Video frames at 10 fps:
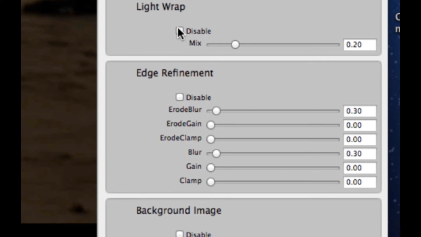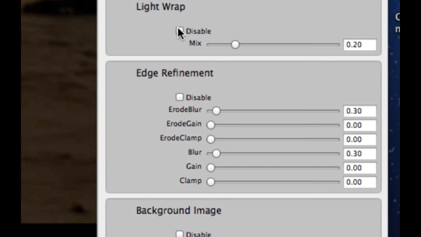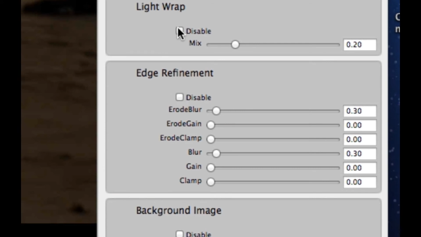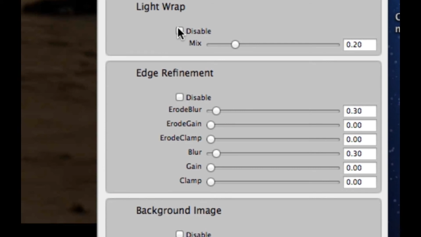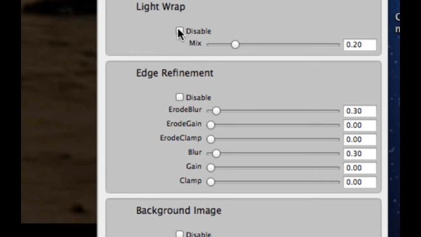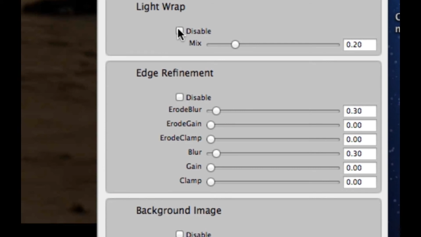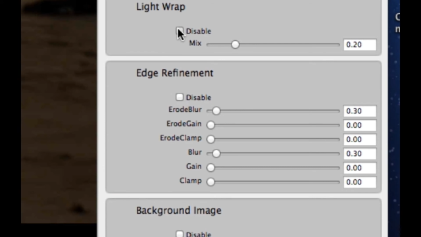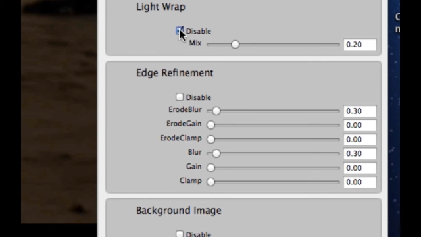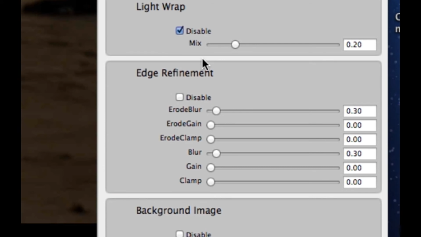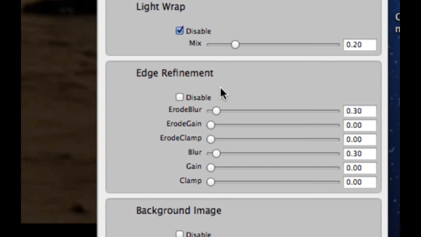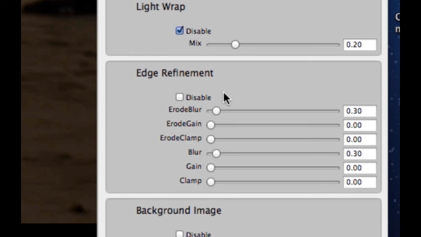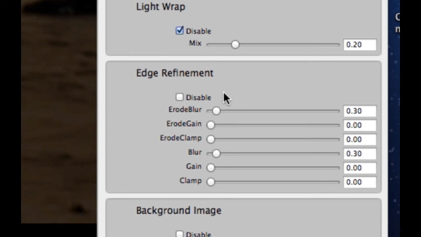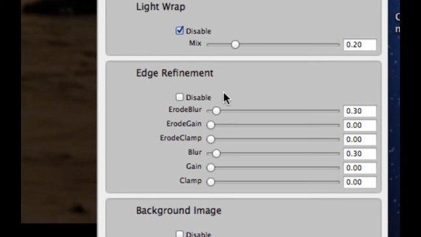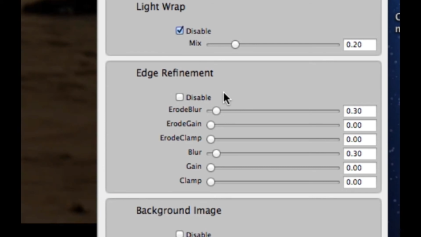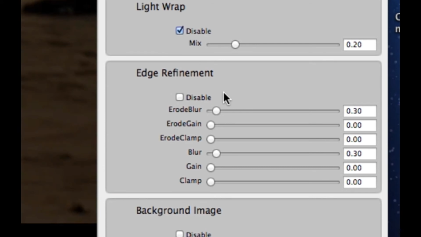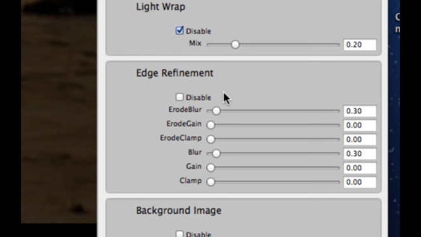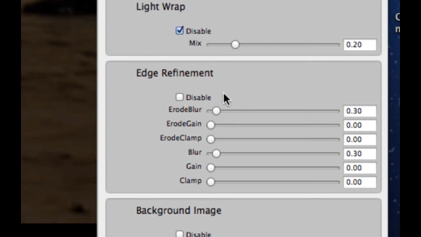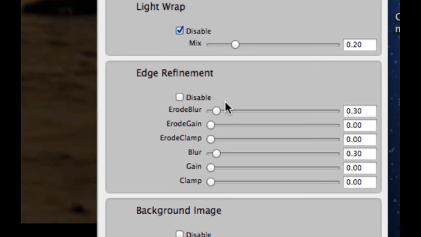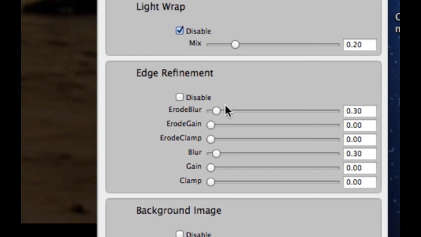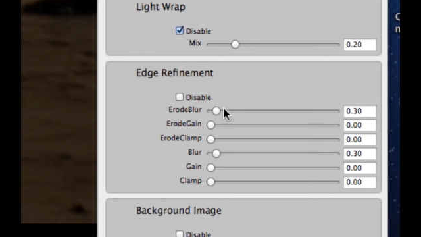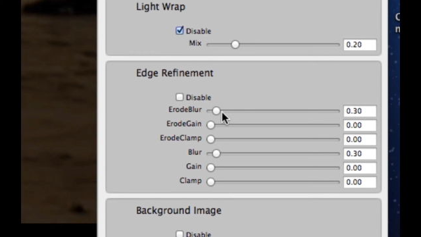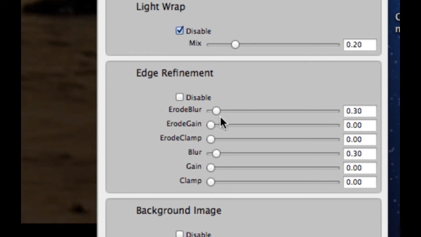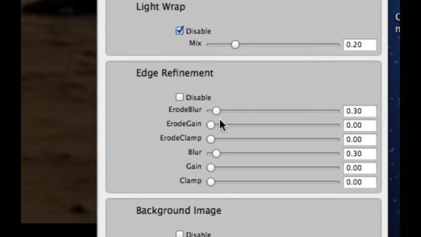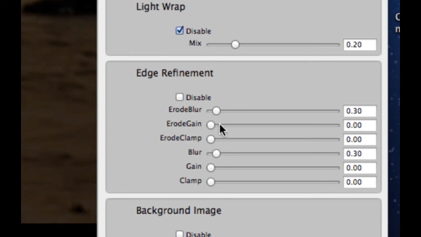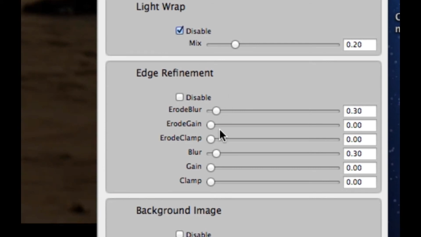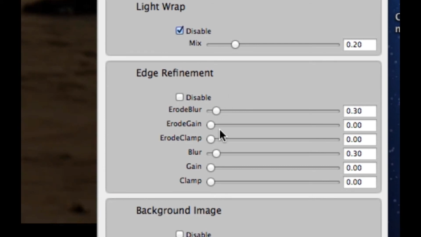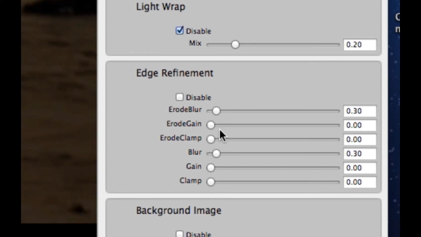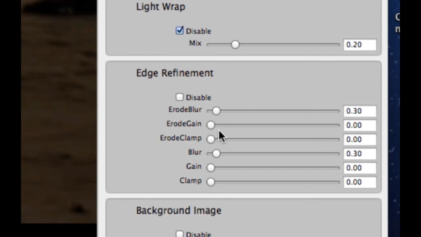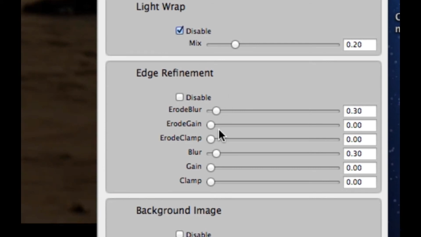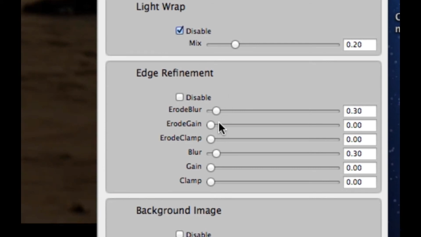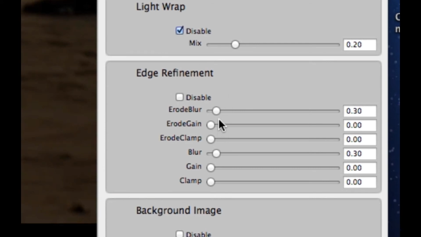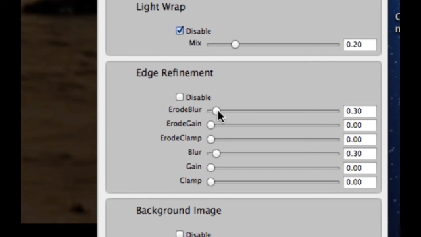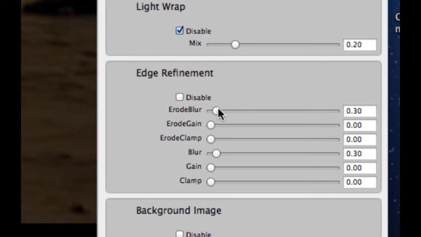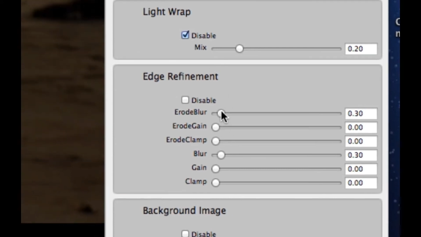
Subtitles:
(no speaker visible)